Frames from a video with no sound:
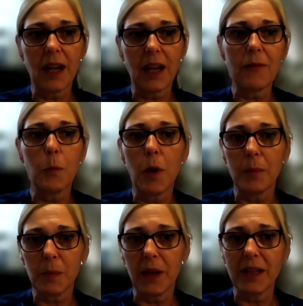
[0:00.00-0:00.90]
Can I have the
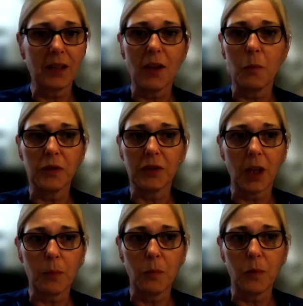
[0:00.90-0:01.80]
wipes, please? I don't want
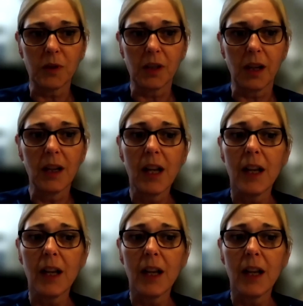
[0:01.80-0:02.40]
soap and water.